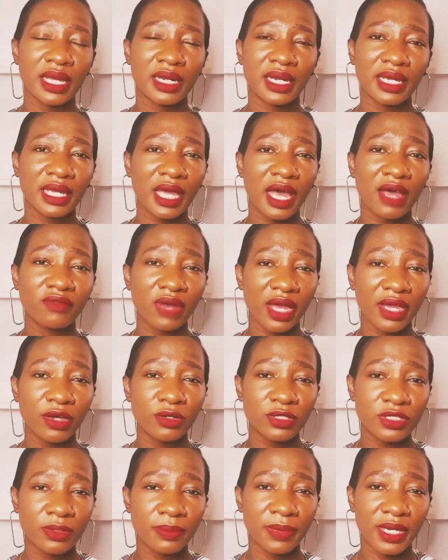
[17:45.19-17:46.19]
like I
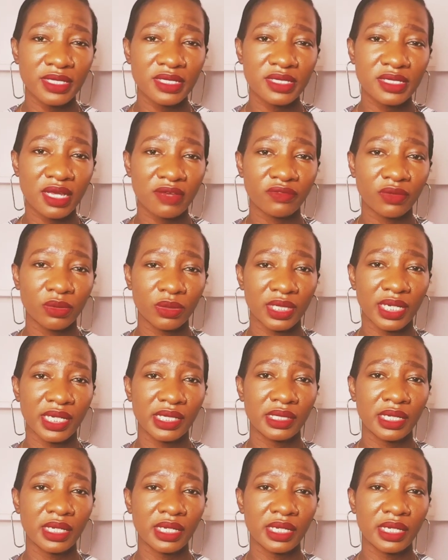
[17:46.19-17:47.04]
also buy stuff online,